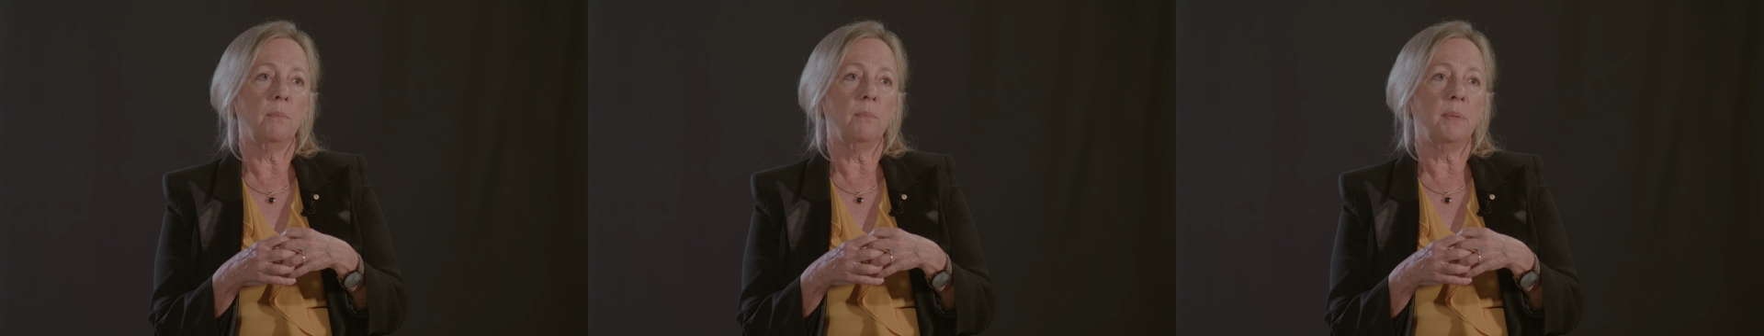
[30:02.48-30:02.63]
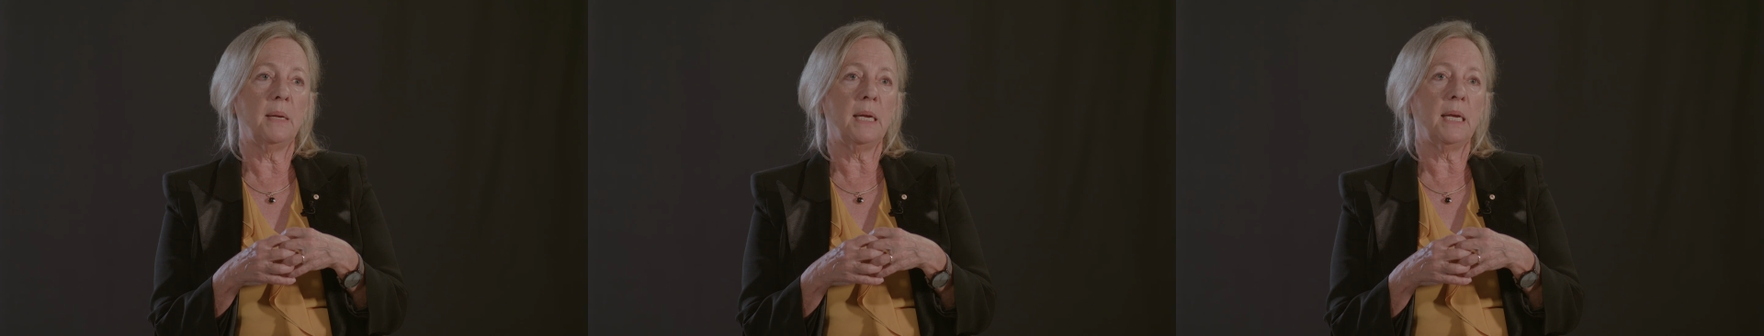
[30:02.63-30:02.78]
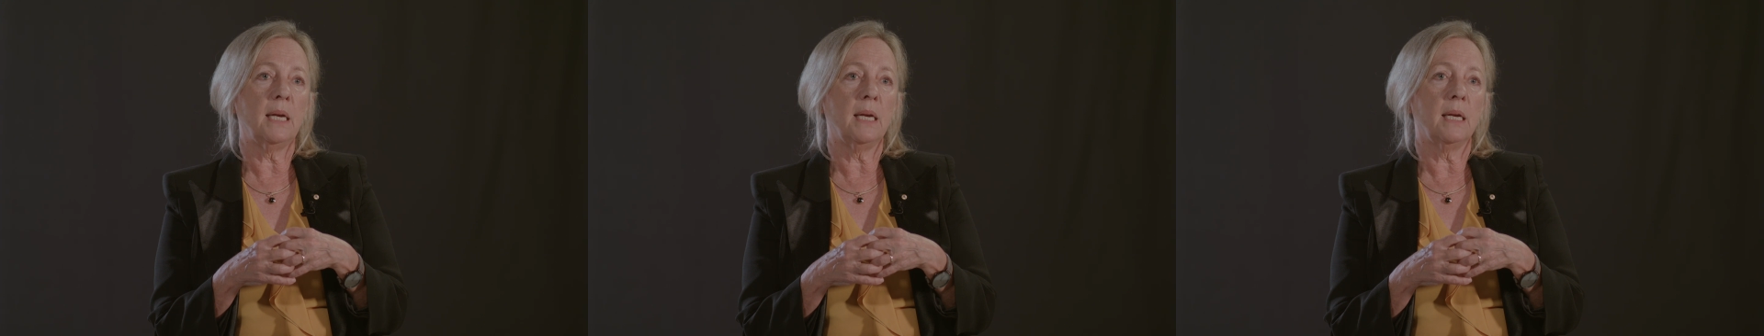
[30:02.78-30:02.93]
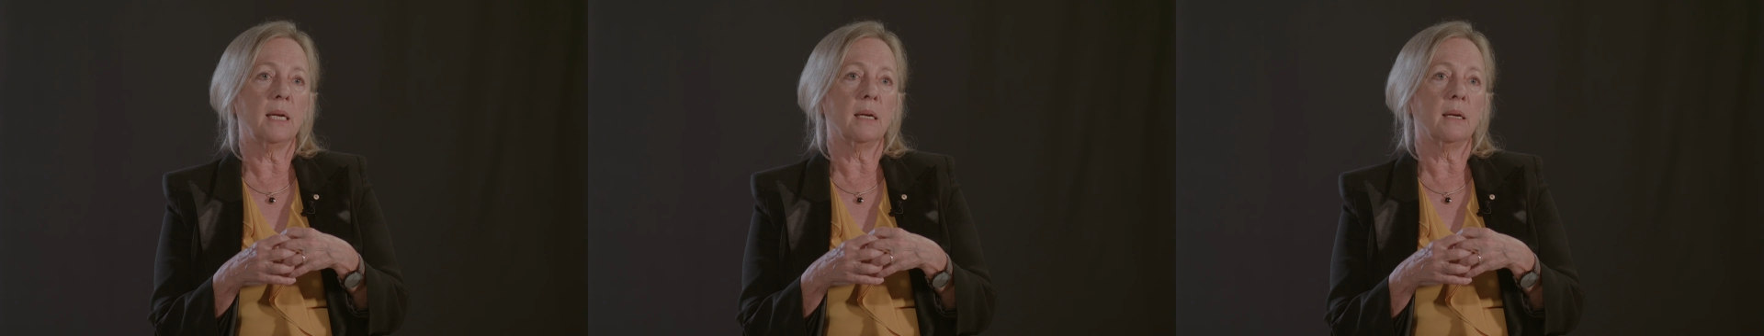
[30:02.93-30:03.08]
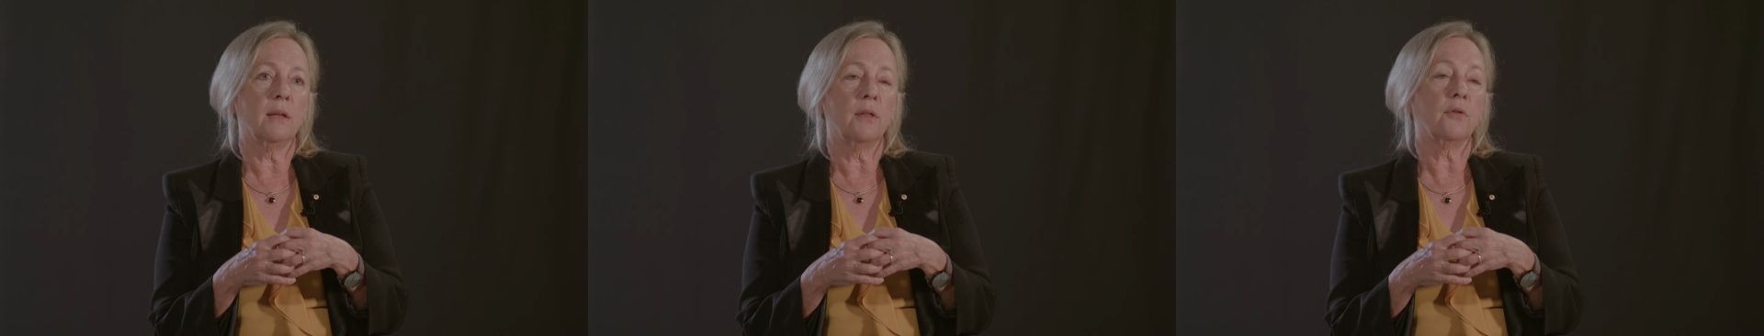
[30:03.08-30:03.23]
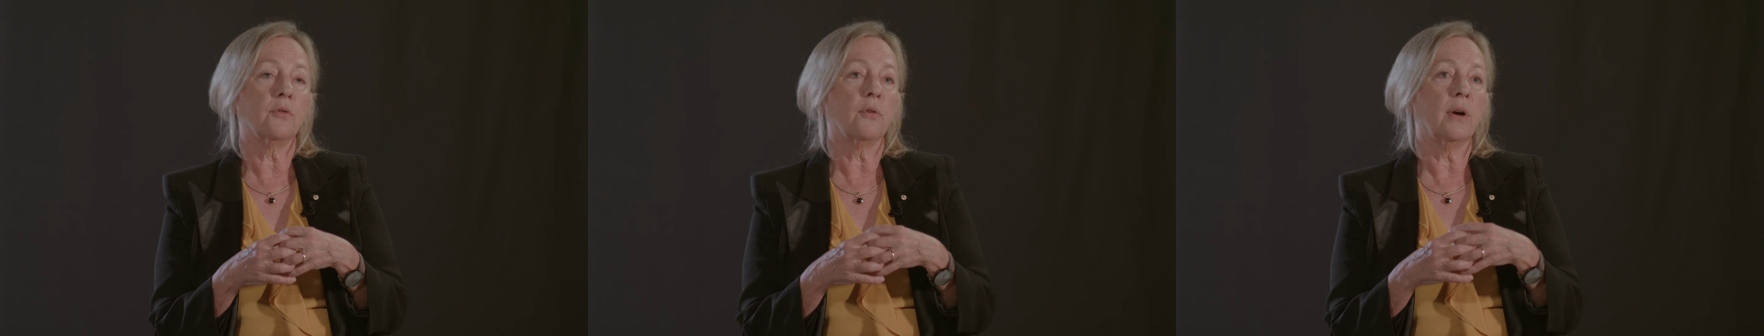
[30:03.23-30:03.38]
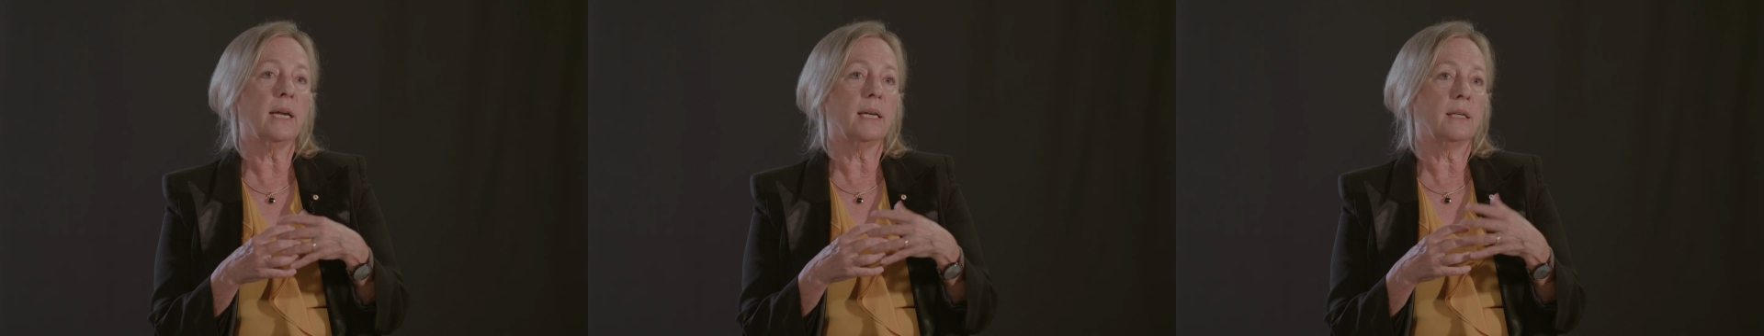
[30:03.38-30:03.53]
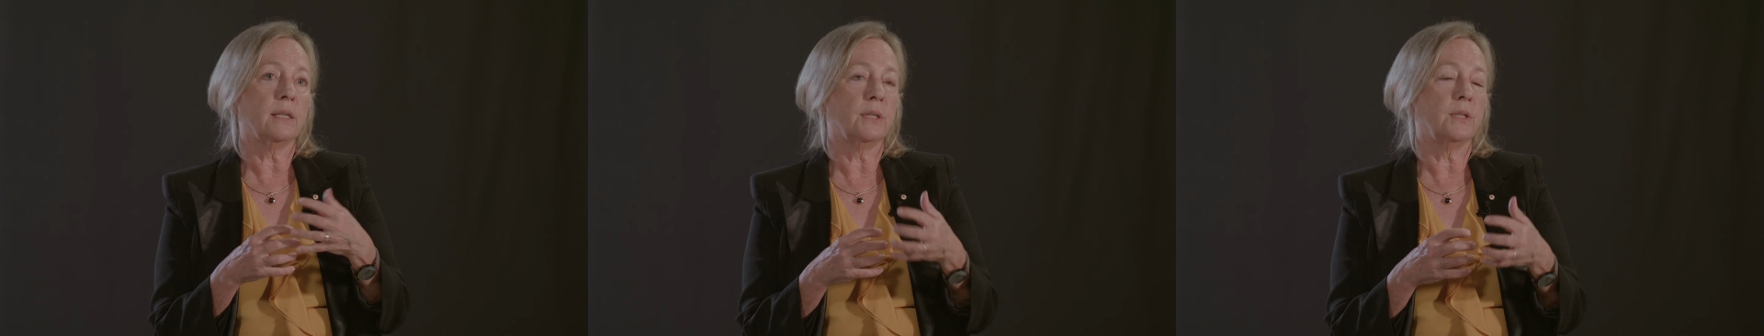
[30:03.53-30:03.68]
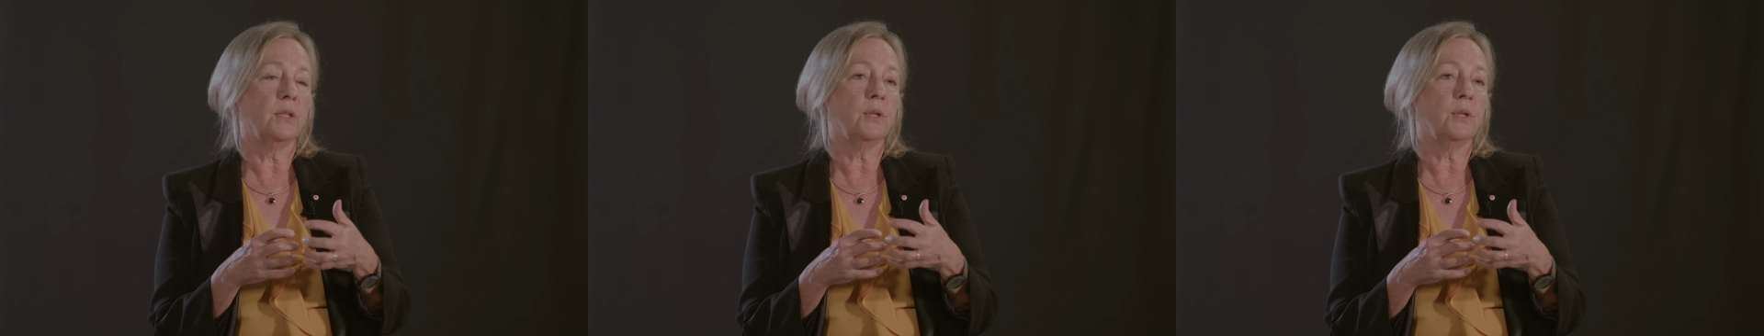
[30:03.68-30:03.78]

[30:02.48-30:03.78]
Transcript: big threat